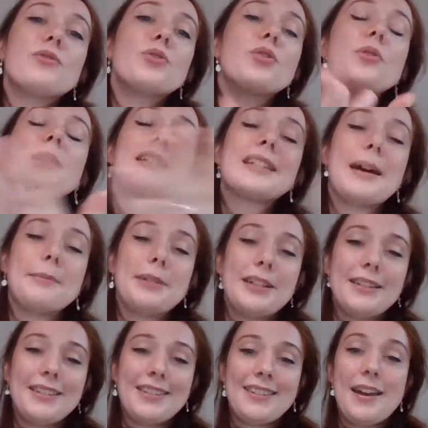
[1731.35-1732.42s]
true
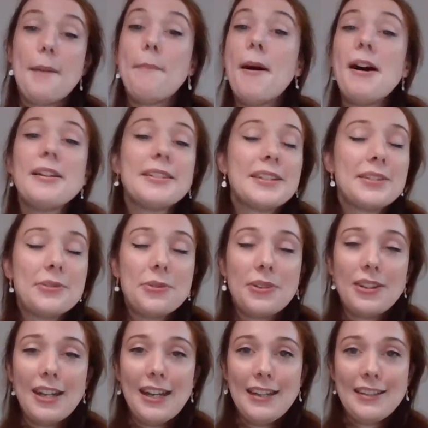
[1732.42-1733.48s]
acceptance, that a pass is all you
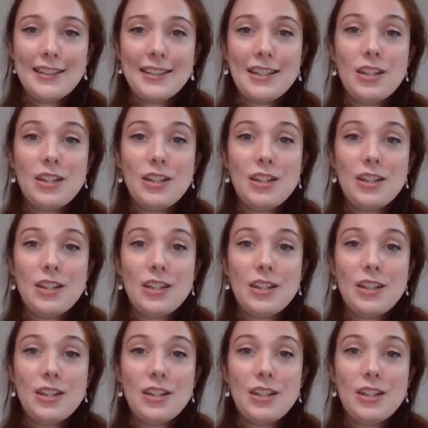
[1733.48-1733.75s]
need,